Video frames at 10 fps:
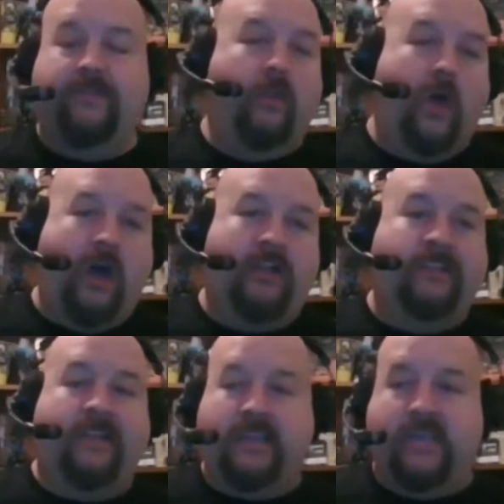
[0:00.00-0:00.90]
in the
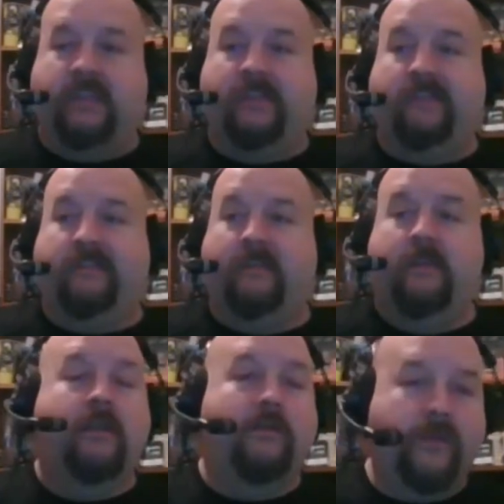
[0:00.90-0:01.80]
loss against
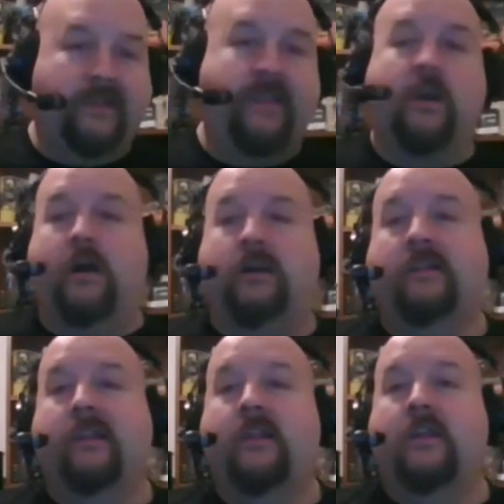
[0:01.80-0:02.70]
the
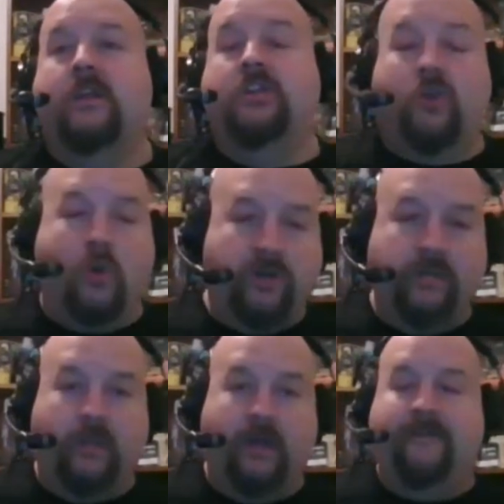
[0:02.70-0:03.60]
Seahawks.
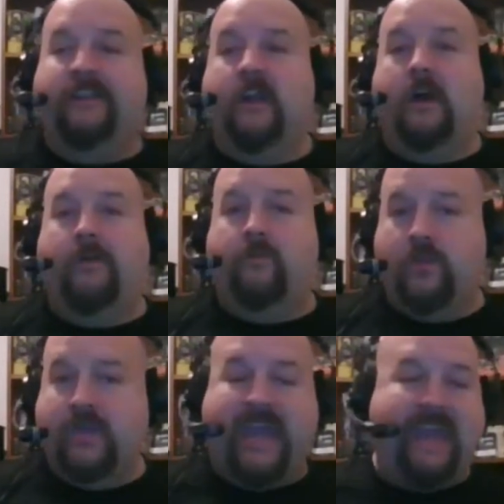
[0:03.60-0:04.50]
Jordan Love has gone
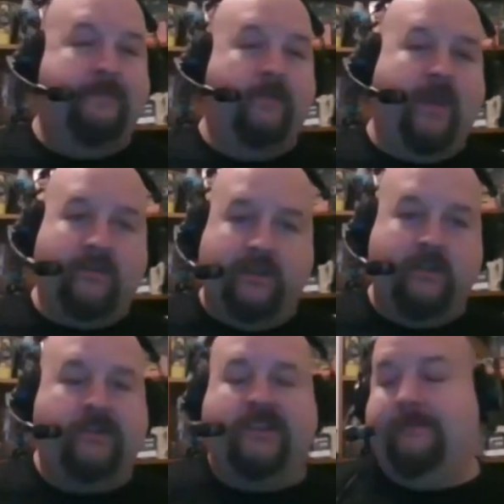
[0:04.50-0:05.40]
3 games without an
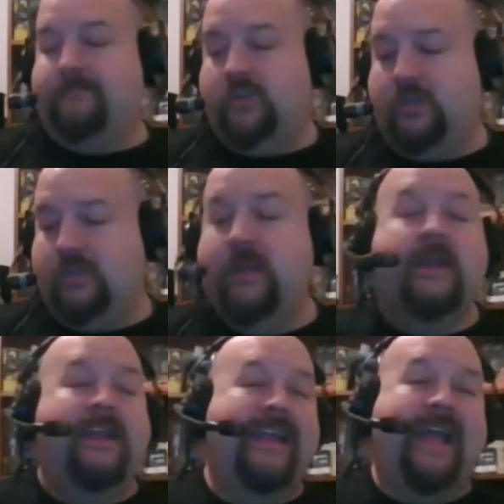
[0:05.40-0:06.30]
interception.
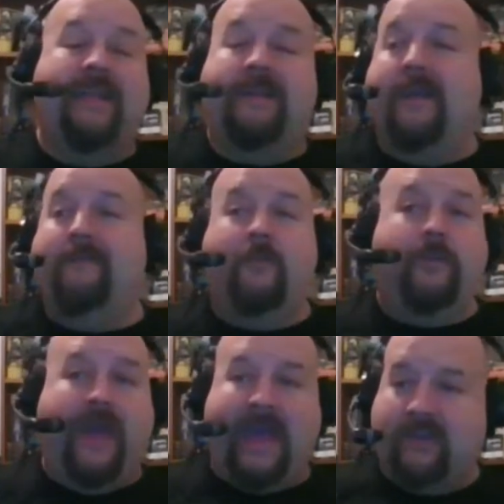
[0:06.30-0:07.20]
For
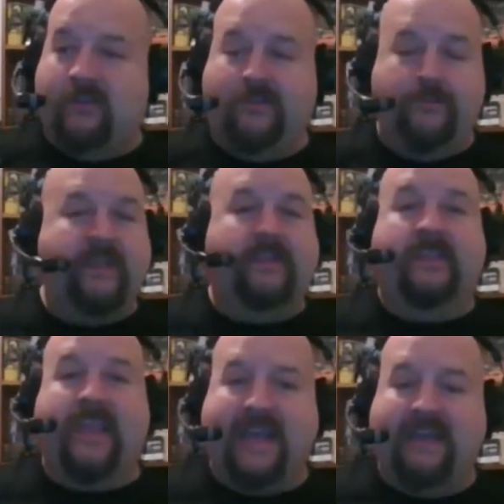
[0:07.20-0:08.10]
the Packers to beat
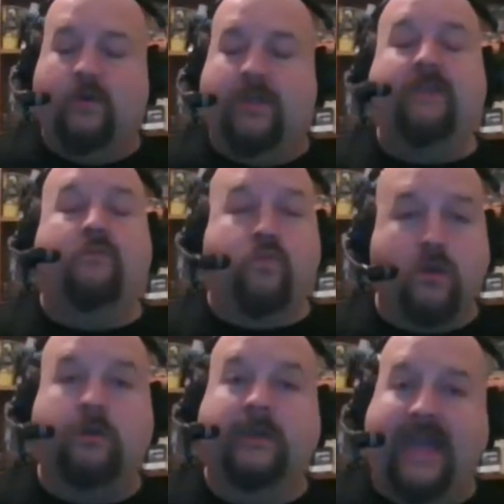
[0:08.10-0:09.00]
Seattle, he
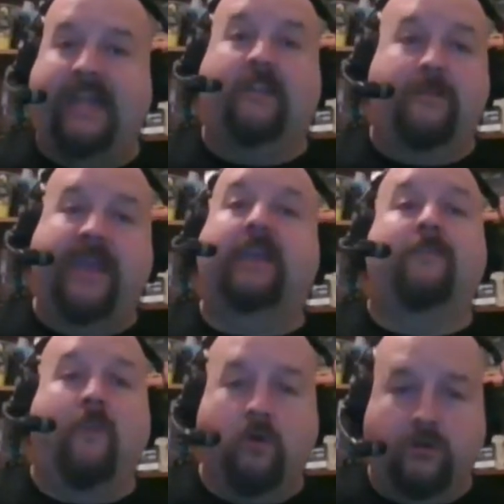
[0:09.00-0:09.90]
really has to make it
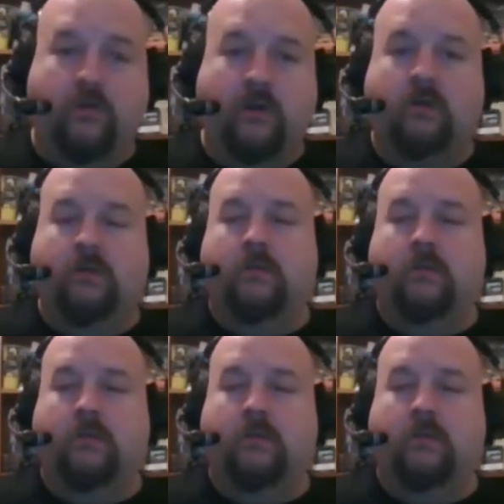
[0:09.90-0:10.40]
4 in a row.